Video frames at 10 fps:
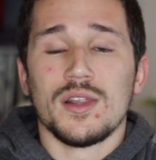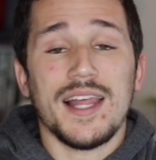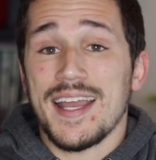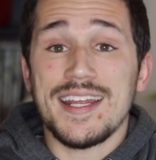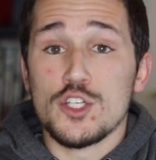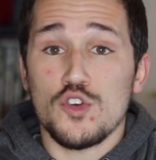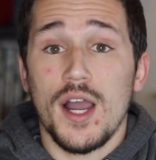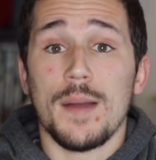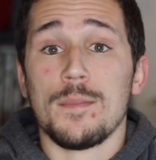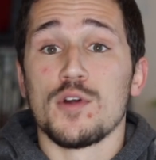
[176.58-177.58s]
Like any
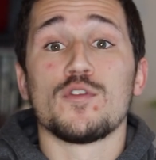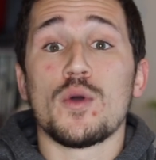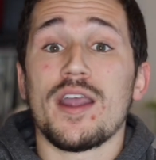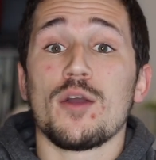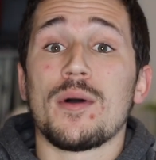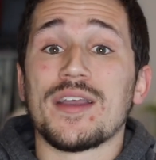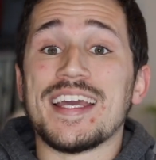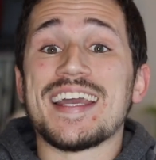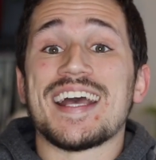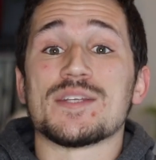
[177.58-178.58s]
tribe, Merfolk care about
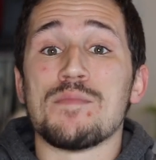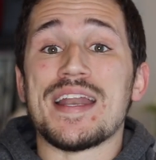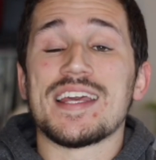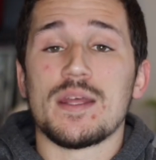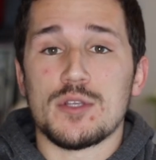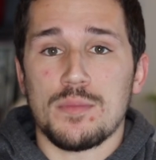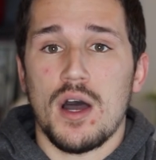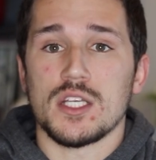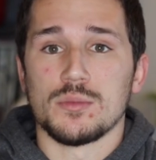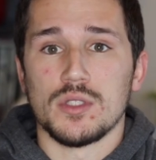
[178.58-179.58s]
getting as many of them as
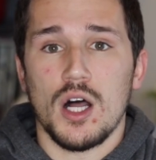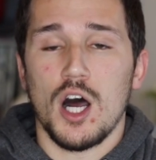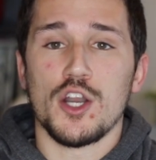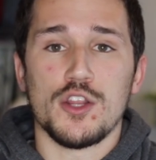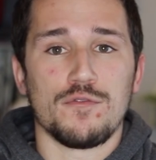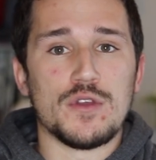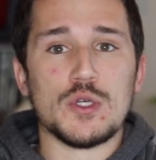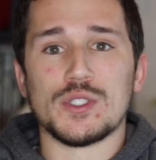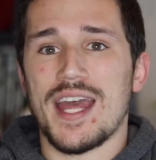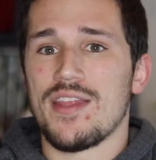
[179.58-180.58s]
possible onto the
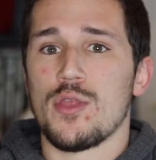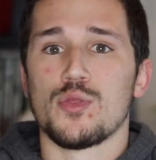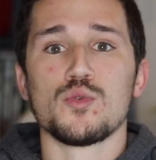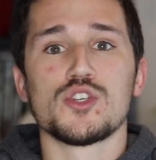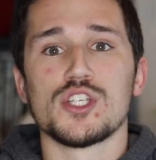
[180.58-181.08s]
field, and then through